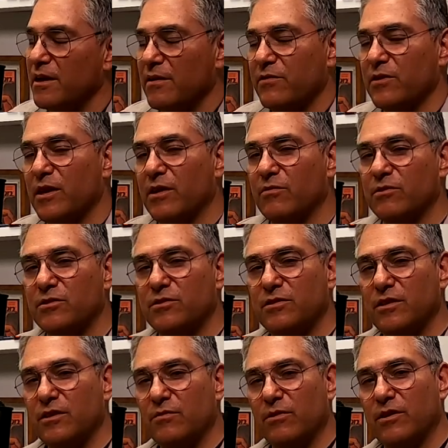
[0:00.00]
If you like what you
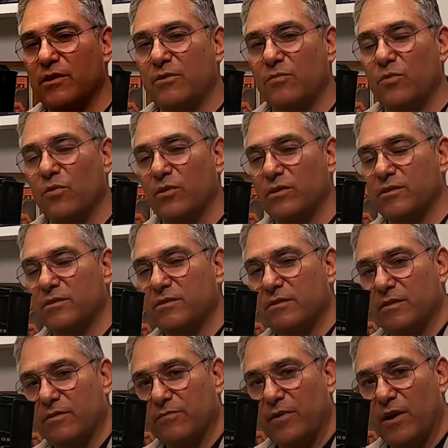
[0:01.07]
see and you want to hear more, just
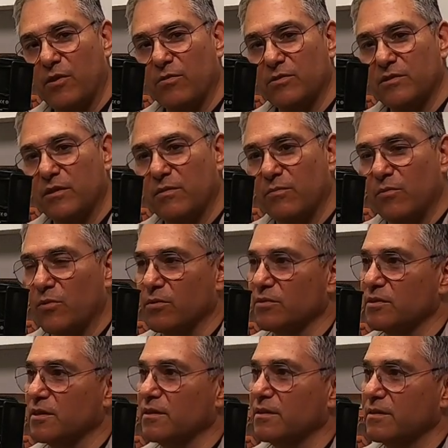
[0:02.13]
uh, follow us on
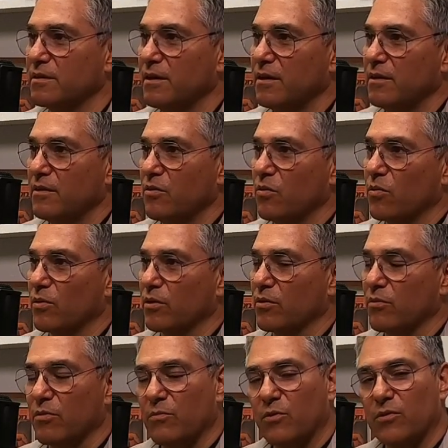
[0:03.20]
Immortals Incorporated or
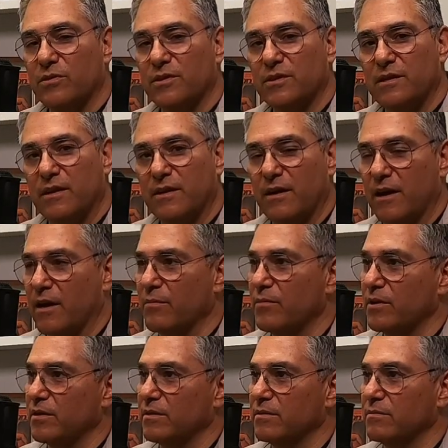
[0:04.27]
go to immortals inc dot com
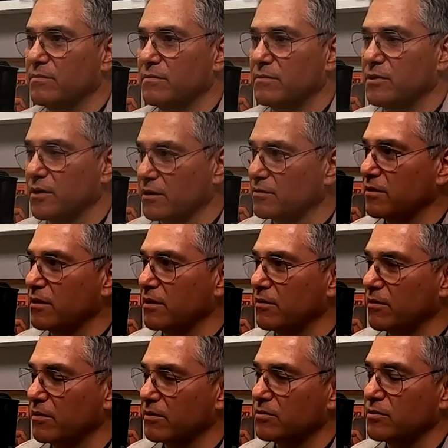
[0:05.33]
and check us out on
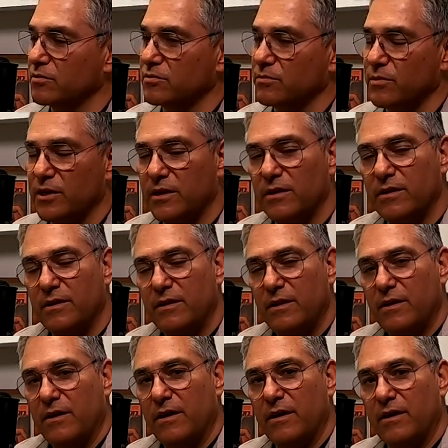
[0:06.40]
all our social media.
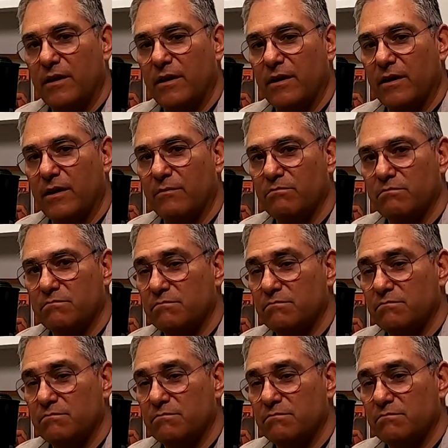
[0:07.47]
And, uh...